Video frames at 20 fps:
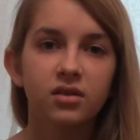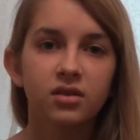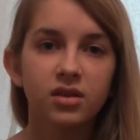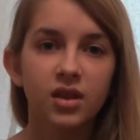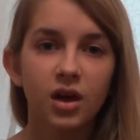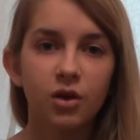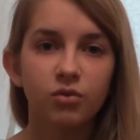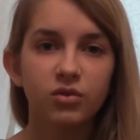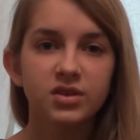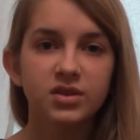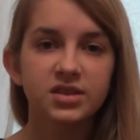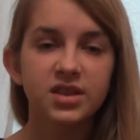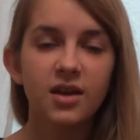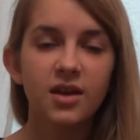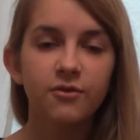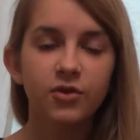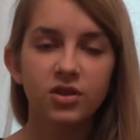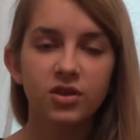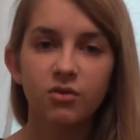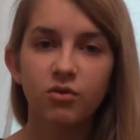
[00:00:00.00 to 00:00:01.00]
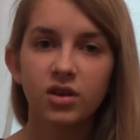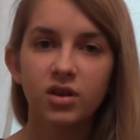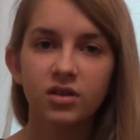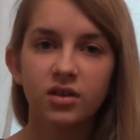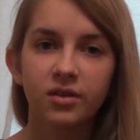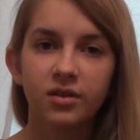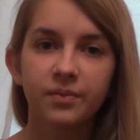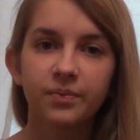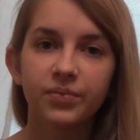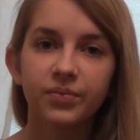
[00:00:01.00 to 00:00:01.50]
Now it's time for the
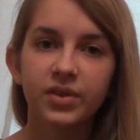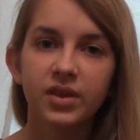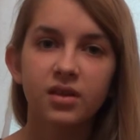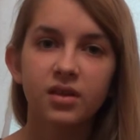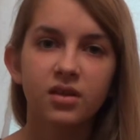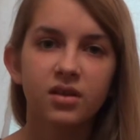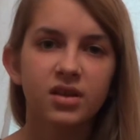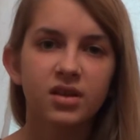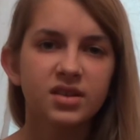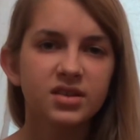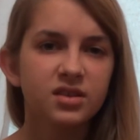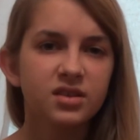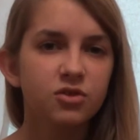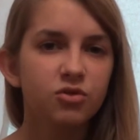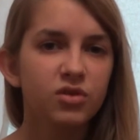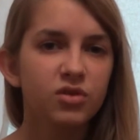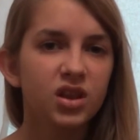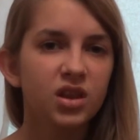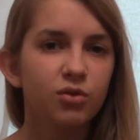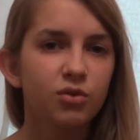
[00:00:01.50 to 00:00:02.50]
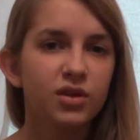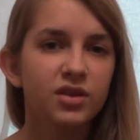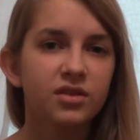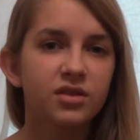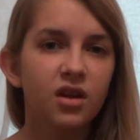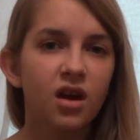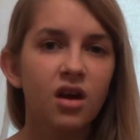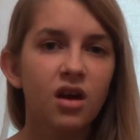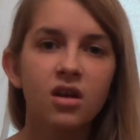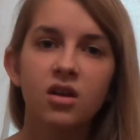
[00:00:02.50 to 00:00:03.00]
weather. Is it really
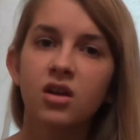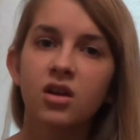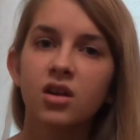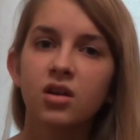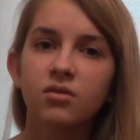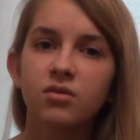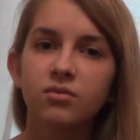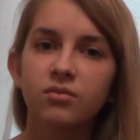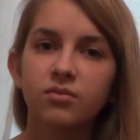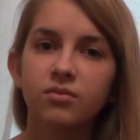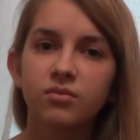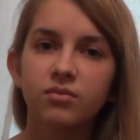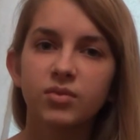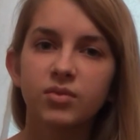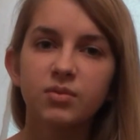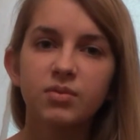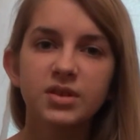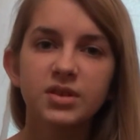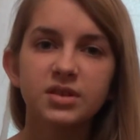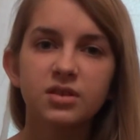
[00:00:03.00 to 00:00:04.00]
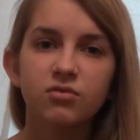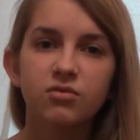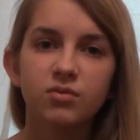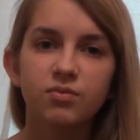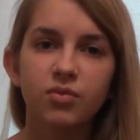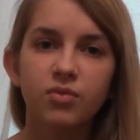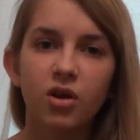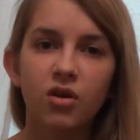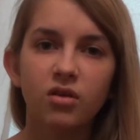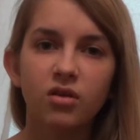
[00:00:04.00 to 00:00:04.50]
winter? BBC
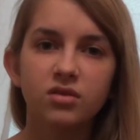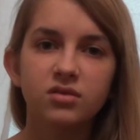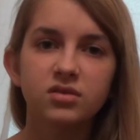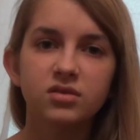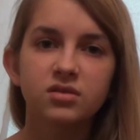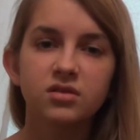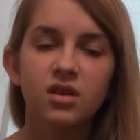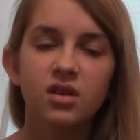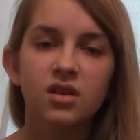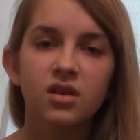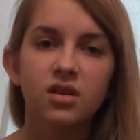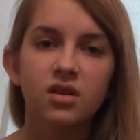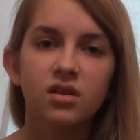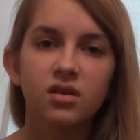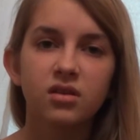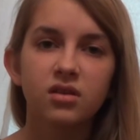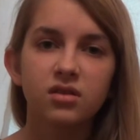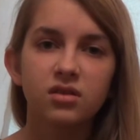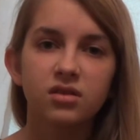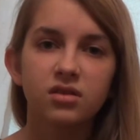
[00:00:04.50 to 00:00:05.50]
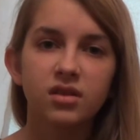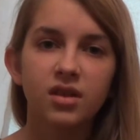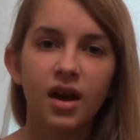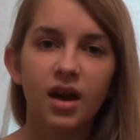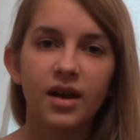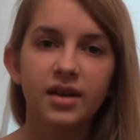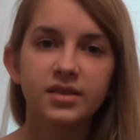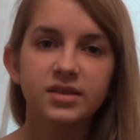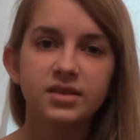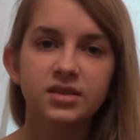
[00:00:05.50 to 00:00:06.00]
reports
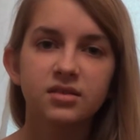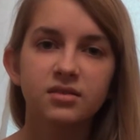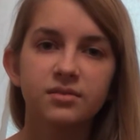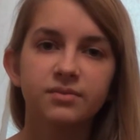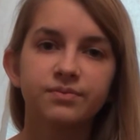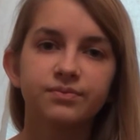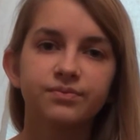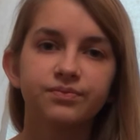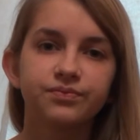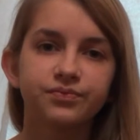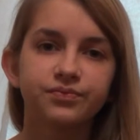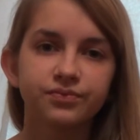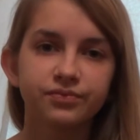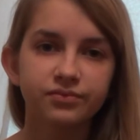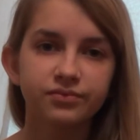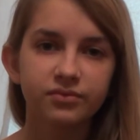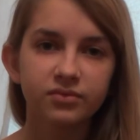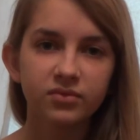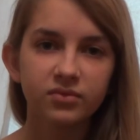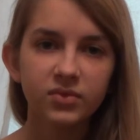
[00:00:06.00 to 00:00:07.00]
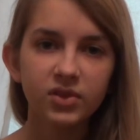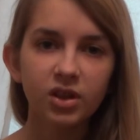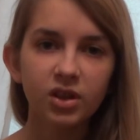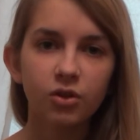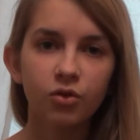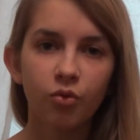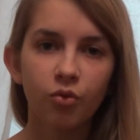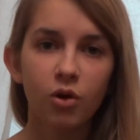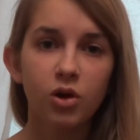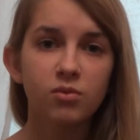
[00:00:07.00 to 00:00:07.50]
that
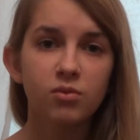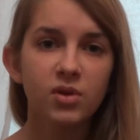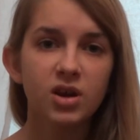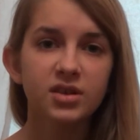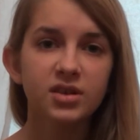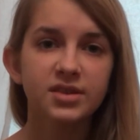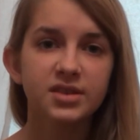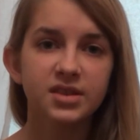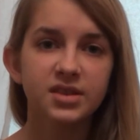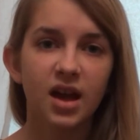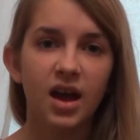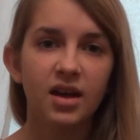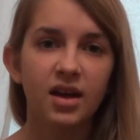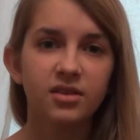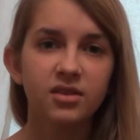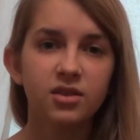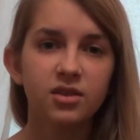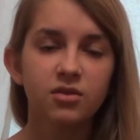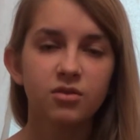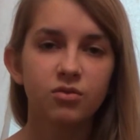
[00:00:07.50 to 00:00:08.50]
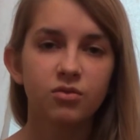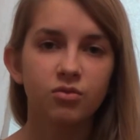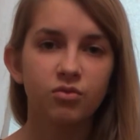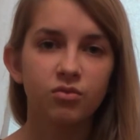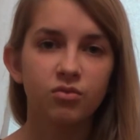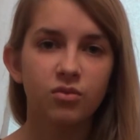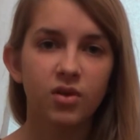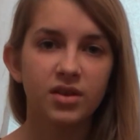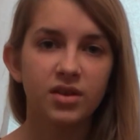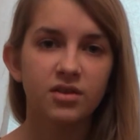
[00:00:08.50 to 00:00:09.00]
warmer, sunny
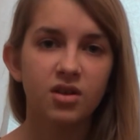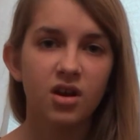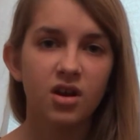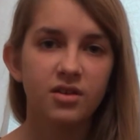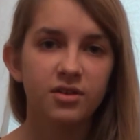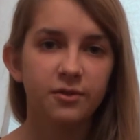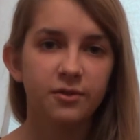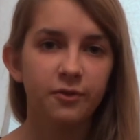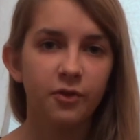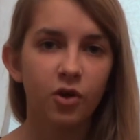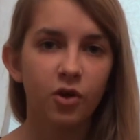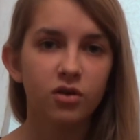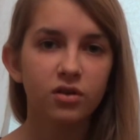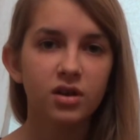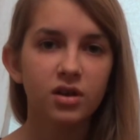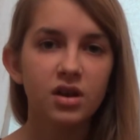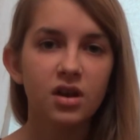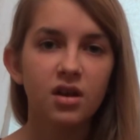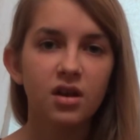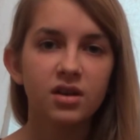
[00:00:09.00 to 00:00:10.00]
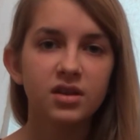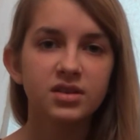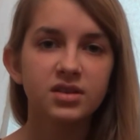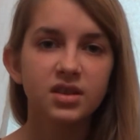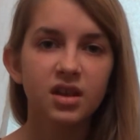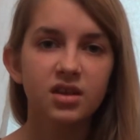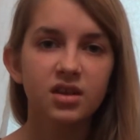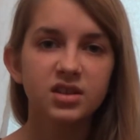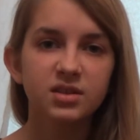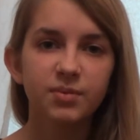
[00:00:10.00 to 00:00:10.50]
weather and fog is
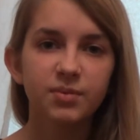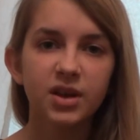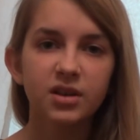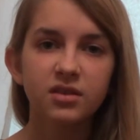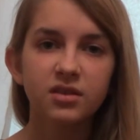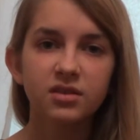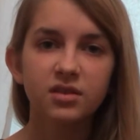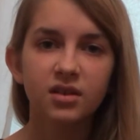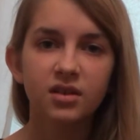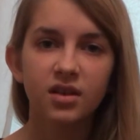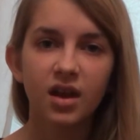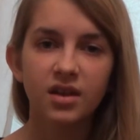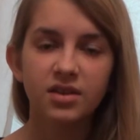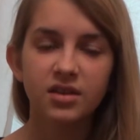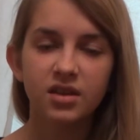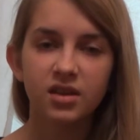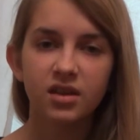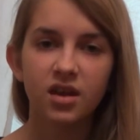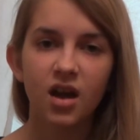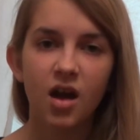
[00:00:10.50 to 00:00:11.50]
expected again in